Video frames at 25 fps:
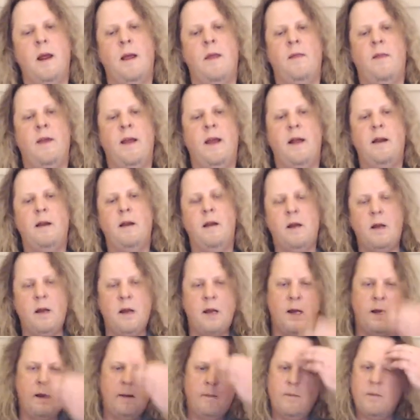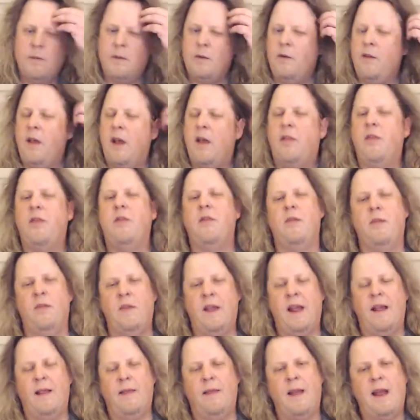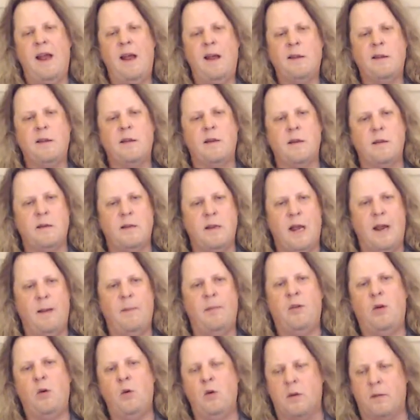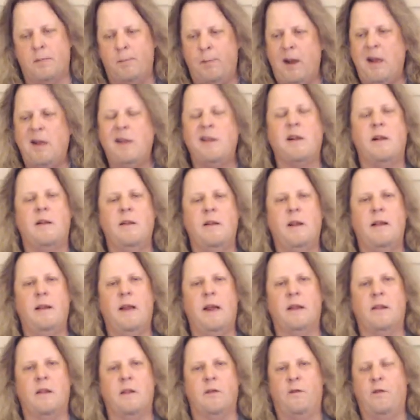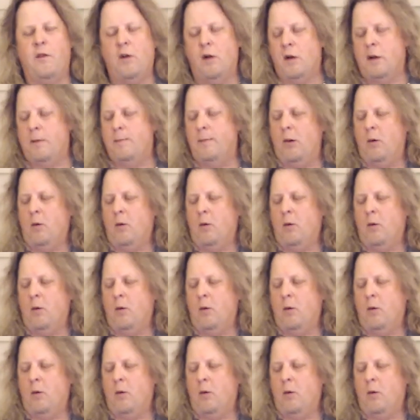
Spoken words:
And then, so that last time through is basically like the first,